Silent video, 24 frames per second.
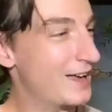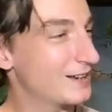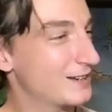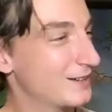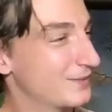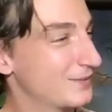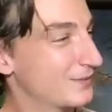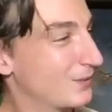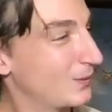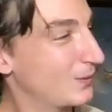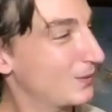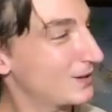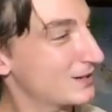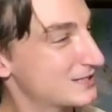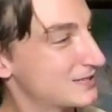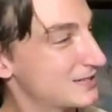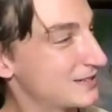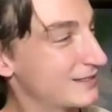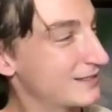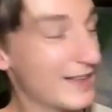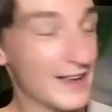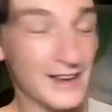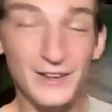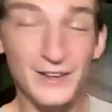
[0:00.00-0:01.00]
And of
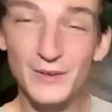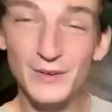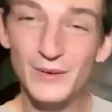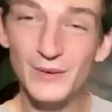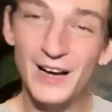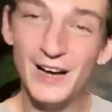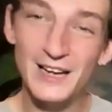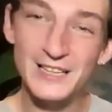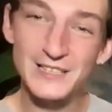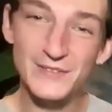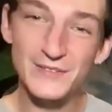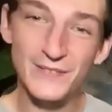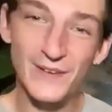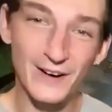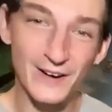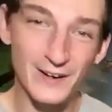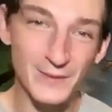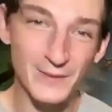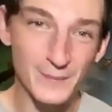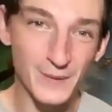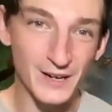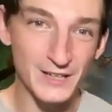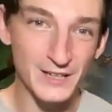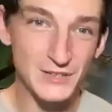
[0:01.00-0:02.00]
course, thank you guys
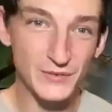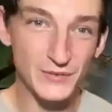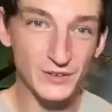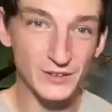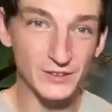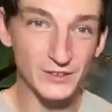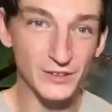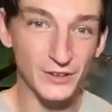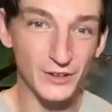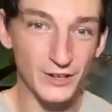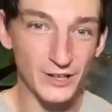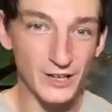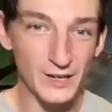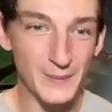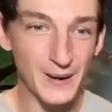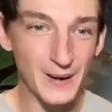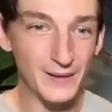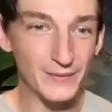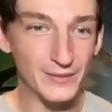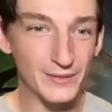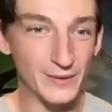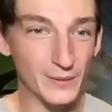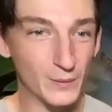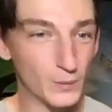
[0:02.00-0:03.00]
very much for learning
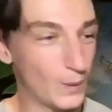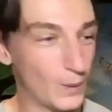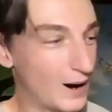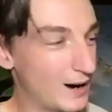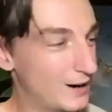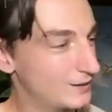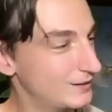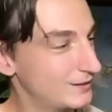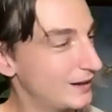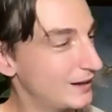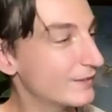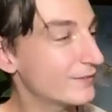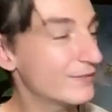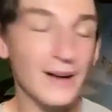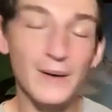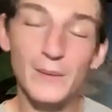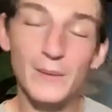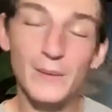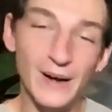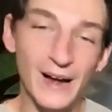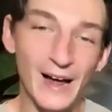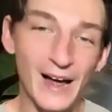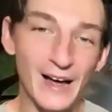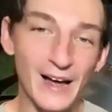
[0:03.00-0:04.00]
about the wildlife
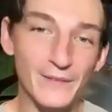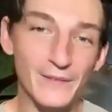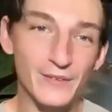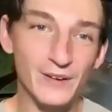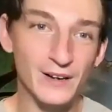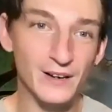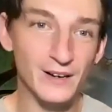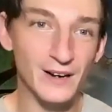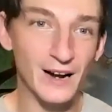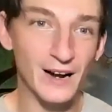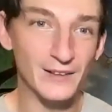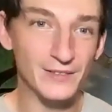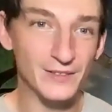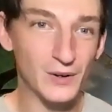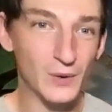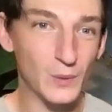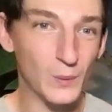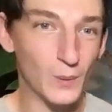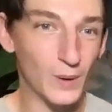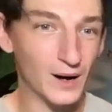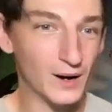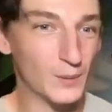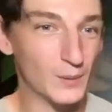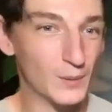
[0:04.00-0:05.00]
that we have here at
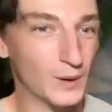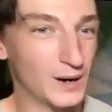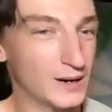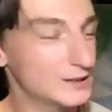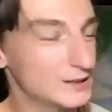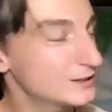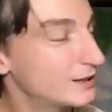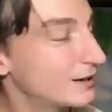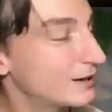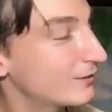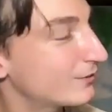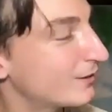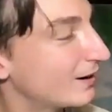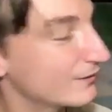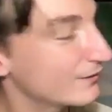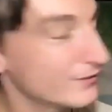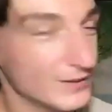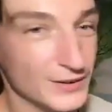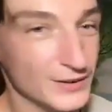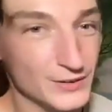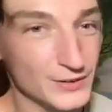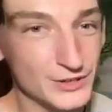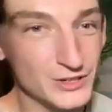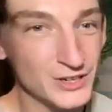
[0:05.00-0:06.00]
the Quogue Wildlife
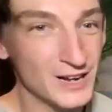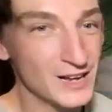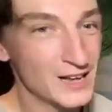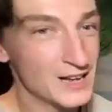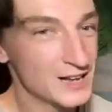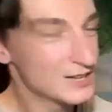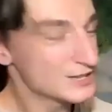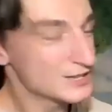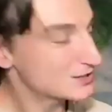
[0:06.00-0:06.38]
Refuge.